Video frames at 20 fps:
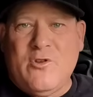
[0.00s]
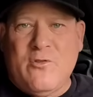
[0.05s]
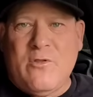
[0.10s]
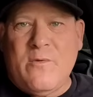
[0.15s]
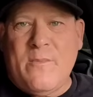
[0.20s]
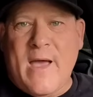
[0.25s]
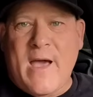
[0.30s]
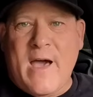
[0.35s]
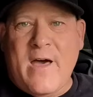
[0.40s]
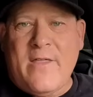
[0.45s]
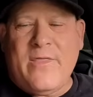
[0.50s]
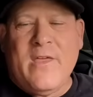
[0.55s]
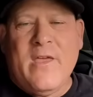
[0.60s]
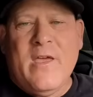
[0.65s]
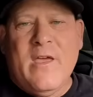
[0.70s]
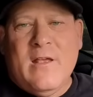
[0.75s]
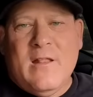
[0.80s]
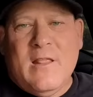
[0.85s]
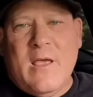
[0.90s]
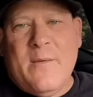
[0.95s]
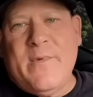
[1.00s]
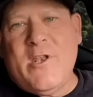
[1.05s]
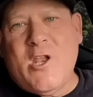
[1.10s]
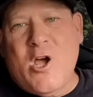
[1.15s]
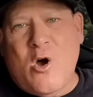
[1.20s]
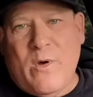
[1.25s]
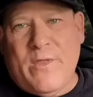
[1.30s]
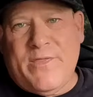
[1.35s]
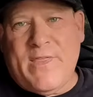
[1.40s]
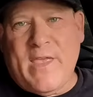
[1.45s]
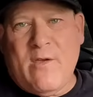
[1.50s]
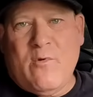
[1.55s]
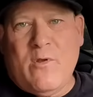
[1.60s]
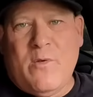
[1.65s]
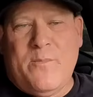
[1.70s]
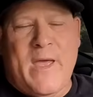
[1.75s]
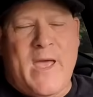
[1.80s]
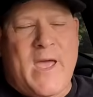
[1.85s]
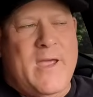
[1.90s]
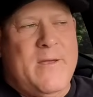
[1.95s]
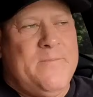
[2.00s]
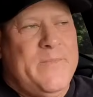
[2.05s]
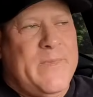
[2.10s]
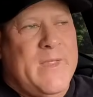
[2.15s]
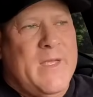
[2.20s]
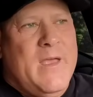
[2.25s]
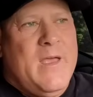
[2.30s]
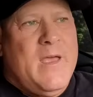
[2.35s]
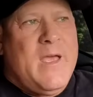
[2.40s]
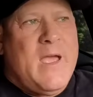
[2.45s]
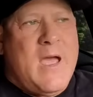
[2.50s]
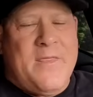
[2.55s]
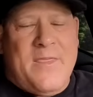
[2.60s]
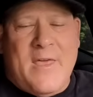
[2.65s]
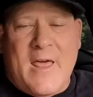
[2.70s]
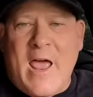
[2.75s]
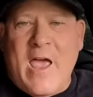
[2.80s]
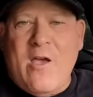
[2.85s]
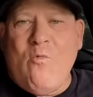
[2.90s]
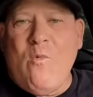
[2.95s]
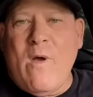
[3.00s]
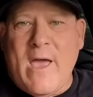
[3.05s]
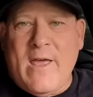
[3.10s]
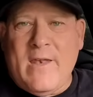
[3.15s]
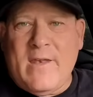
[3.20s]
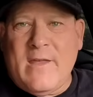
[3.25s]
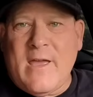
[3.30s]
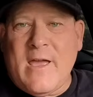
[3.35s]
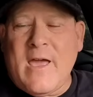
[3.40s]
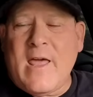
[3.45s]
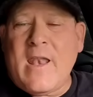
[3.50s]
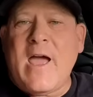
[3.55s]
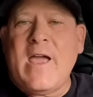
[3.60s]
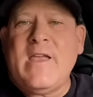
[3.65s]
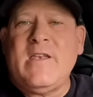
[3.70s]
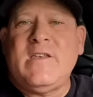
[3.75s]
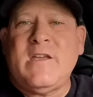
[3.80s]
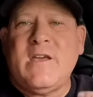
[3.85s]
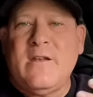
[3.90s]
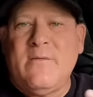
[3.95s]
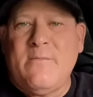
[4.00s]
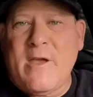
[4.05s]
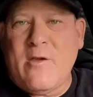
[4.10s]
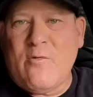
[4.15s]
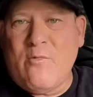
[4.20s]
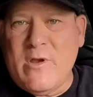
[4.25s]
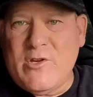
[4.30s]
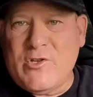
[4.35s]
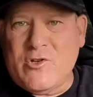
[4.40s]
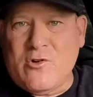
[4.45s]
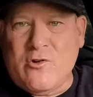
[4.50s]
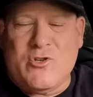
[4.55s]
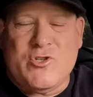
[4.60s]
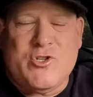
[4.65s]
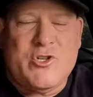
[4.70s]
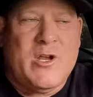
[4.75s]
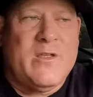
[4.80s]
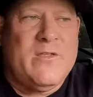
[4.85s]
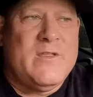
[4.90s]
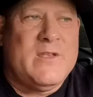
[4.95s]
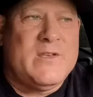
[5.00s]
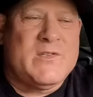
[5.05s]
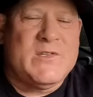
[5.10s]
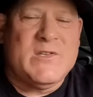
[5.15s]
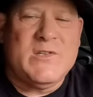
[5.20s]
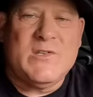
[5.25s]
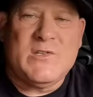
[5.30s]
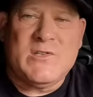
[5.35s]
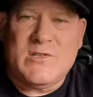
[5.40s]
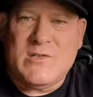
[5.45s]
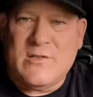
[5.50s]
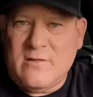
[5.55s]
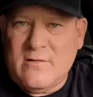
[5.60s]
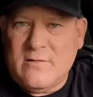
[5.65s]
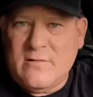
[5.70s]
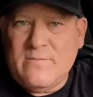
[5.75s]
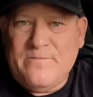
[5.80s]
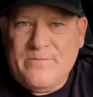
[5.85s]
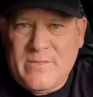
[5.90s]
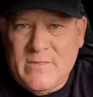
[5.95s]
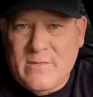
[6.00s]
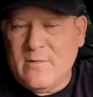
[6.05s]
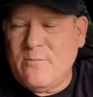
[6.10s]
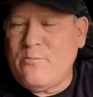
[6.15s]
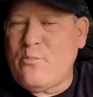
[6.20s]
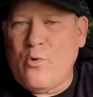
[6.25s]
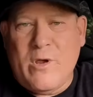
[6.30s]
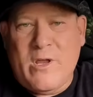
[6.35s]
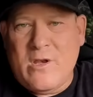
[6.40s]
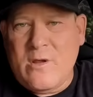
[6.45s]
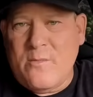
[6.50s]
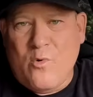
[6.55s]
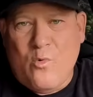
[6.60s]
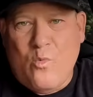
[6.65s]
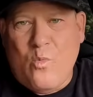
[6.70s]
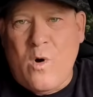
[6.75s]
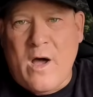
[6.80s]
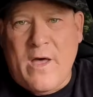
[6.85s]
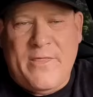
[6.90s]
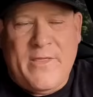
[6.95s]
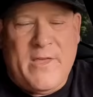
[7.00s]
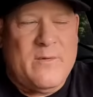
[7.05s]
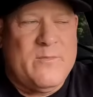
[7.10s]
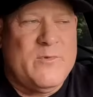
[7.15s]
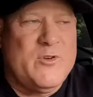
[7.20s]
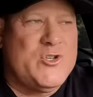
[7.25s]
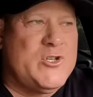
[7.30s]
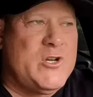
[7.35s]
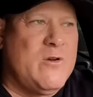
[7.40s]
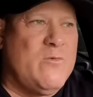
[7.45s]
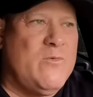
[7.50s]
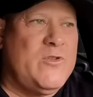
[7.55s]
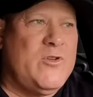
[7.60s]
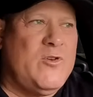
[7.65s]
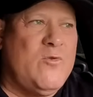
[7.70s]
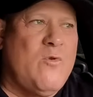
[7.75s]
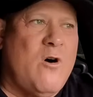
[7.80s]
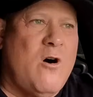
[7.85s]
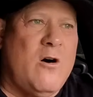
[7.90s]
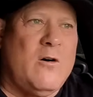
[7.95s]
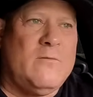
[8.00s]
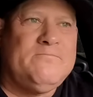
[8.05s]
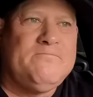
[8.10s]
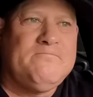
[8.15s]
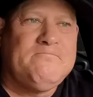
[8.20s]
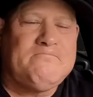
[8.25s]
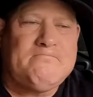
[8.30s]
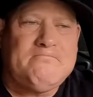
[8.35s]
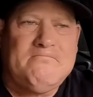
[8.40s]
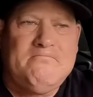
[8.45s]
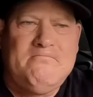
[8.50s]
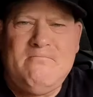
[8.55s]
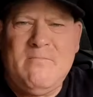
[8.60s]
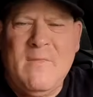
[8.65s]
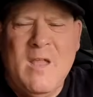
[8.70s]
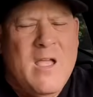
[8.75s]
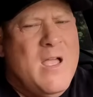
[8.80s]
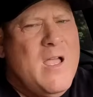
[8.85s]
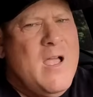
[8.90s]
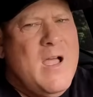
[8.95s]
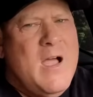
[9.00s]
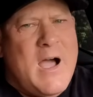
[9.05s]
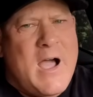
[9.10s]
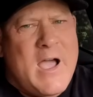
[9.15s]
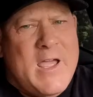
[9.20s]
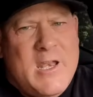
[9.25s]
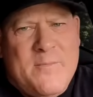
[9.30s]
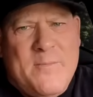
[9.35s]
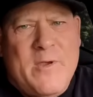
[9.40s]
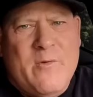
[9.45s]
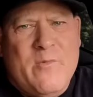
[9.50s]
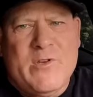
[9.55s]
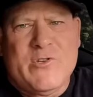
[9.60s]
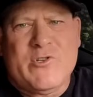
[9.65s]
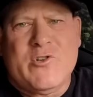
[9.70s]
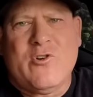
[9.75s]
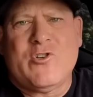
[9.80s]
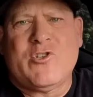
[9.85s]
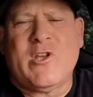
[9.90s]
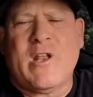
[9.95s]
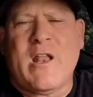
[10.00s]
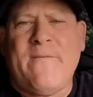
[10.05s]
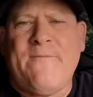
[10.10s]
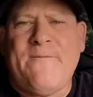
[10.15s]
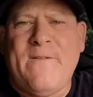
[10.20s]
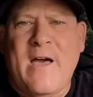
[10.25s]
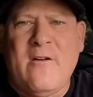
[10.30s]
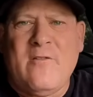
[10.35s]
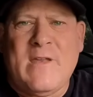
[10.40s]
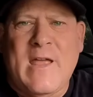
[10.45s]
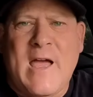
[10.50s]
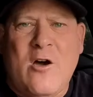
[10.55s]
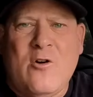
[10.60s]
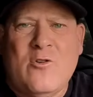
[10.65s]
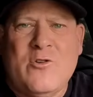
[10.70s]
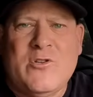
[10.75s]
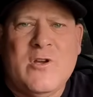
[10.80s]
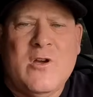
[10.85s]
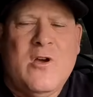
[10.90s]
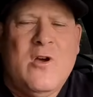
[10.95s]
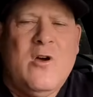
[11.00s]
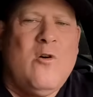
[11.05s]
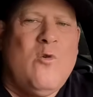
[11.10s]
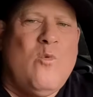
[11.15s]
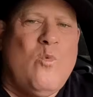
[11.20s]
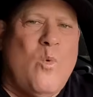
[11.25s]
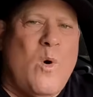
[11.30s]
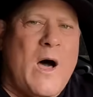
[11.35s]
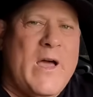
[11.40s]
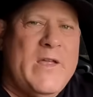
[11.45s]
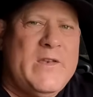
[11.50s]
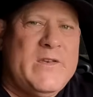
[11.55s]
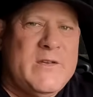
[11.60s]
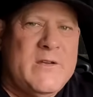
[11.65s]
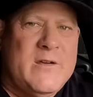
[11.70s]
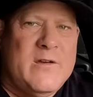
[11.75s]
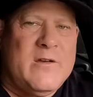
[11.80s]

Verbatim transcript: do the math, let me know what they would pay. And then I went and I did my research. And this is point number one that I'm going to share with you all. I did my research and I found out what